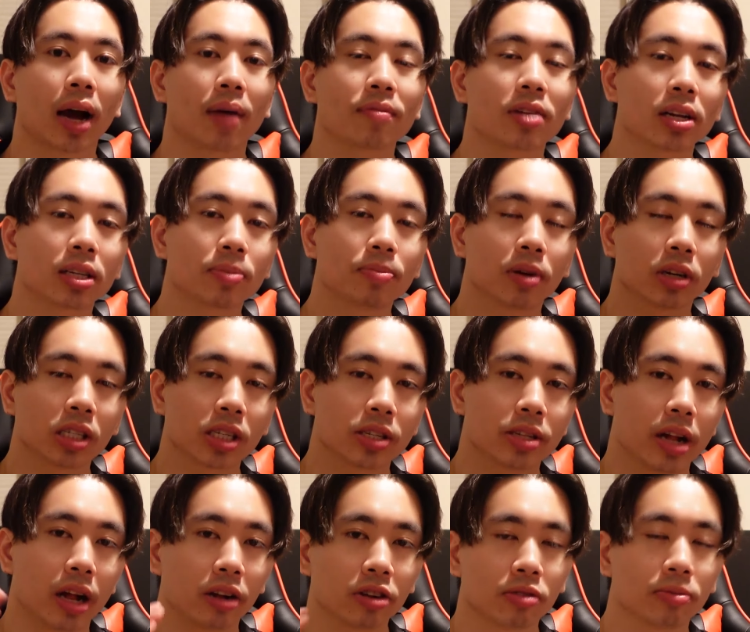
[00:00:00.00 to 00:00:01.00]
I'm not the most
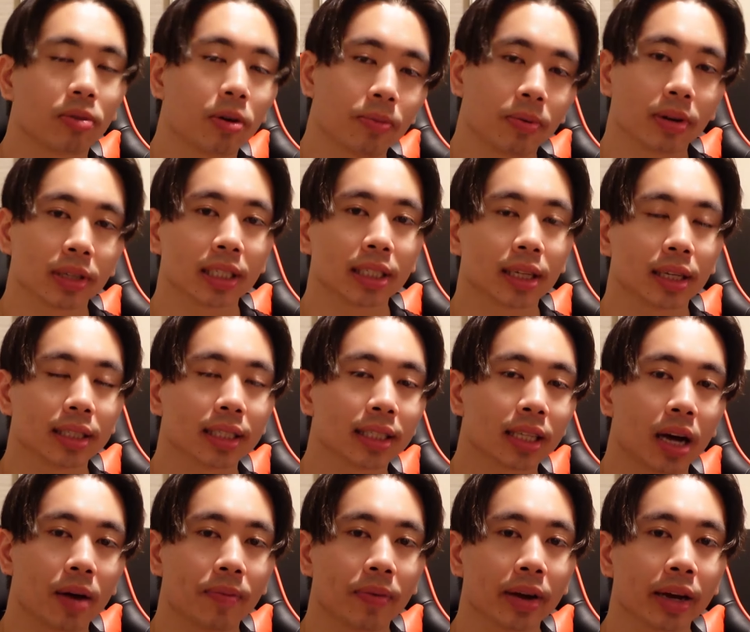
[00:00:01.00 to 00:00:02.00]
knowledgeable person on this
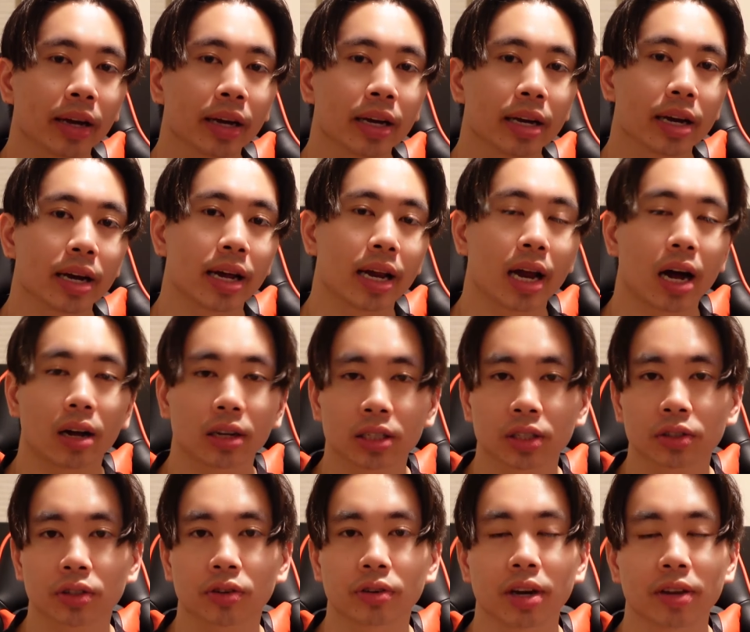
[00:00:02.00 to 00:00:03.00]
topic, and I
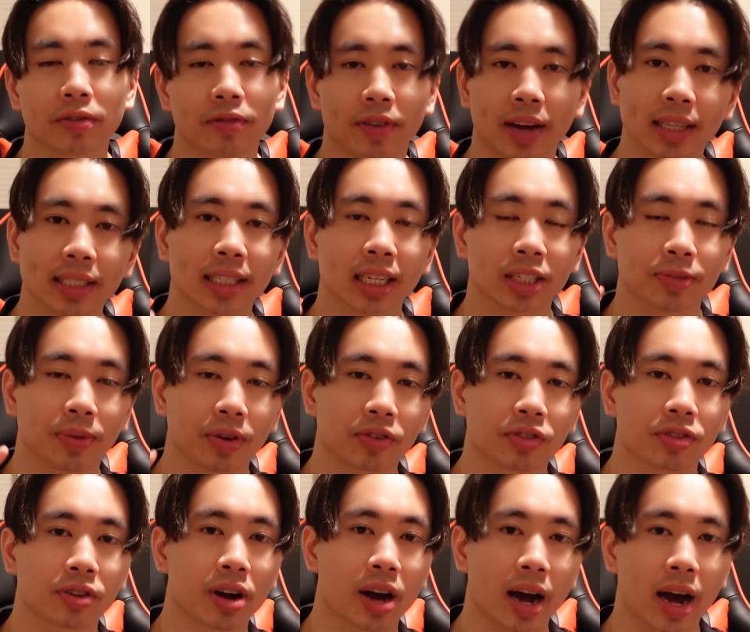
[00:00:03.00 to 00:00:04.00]
also don't invest as
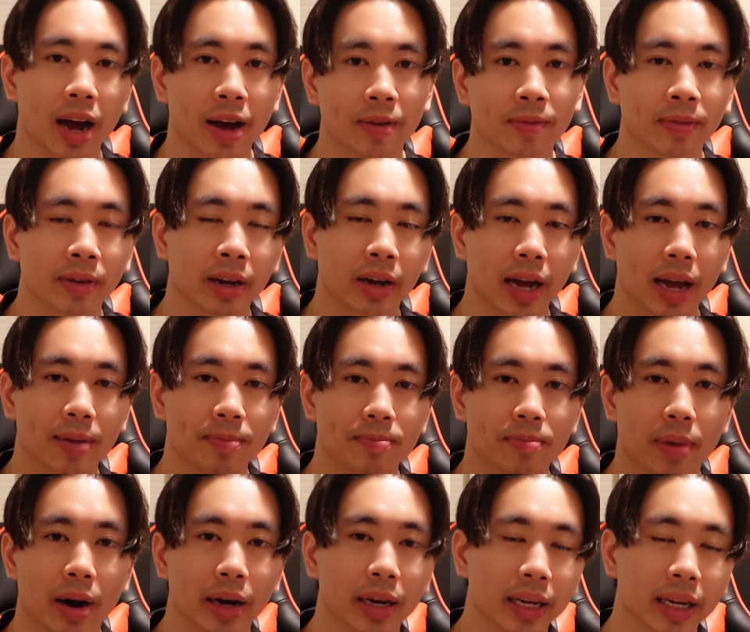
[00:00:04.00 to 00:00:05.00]
much time and
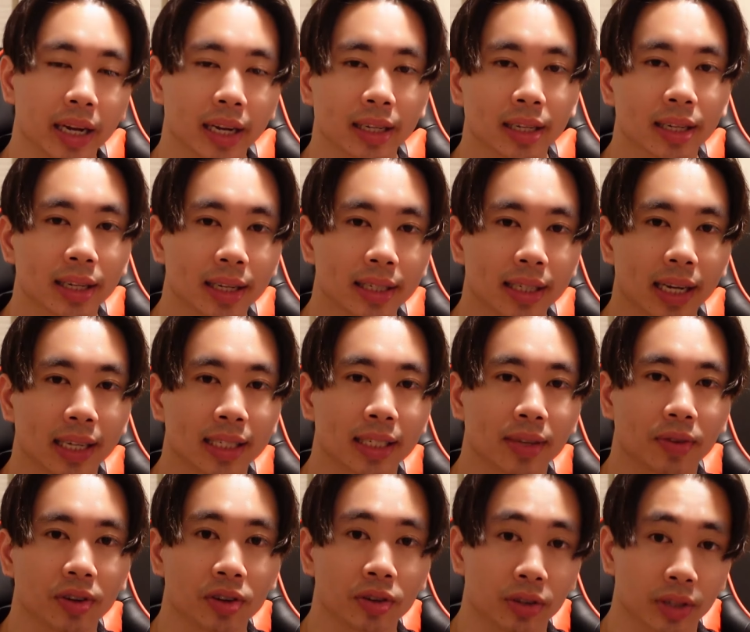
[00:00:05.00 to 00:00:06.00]
money into this as
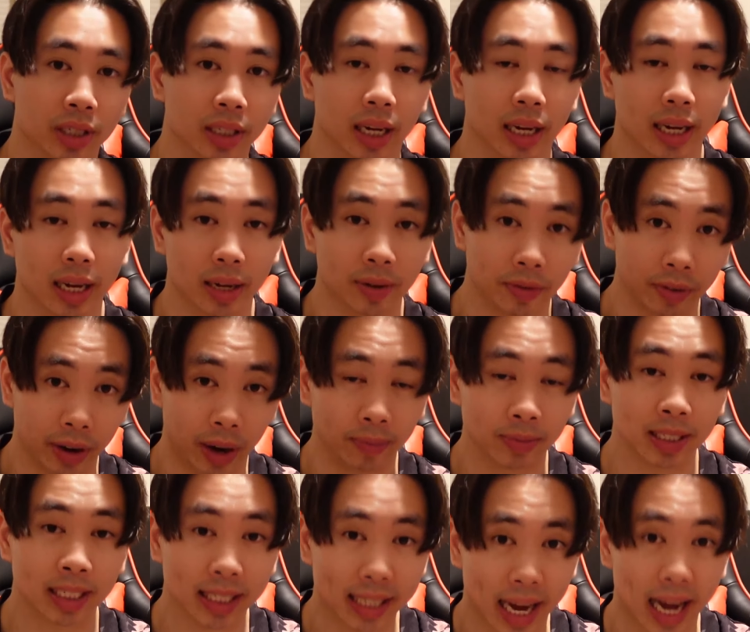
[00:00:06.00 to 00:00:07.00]
someone who's like
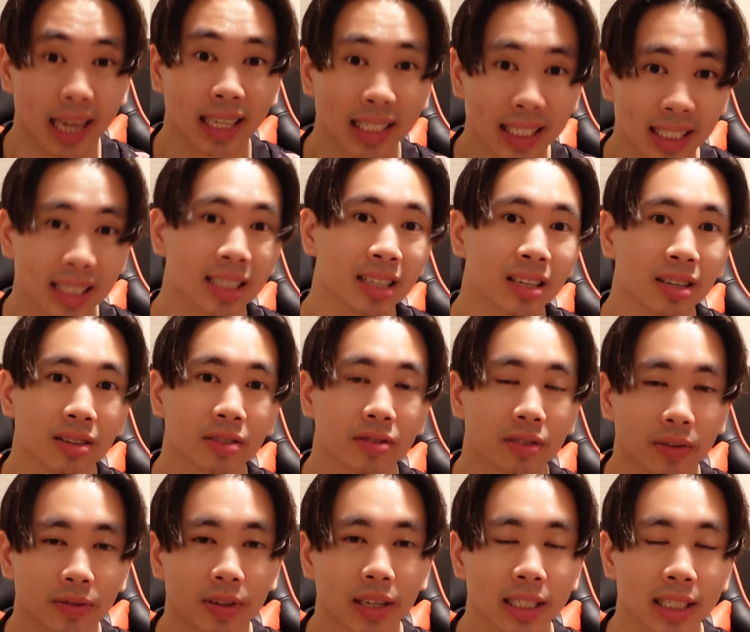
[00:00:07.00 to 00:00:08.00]
obsessed
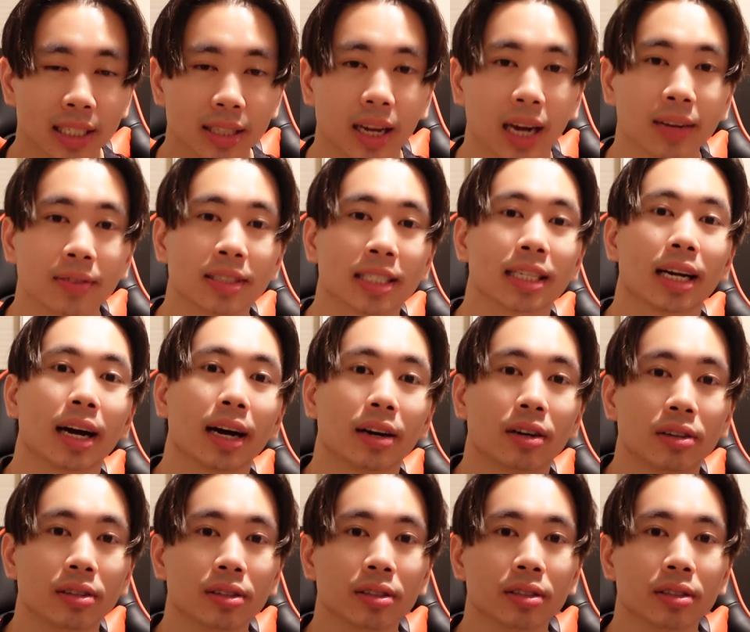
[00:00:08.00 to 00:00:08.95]
with this lifestyle.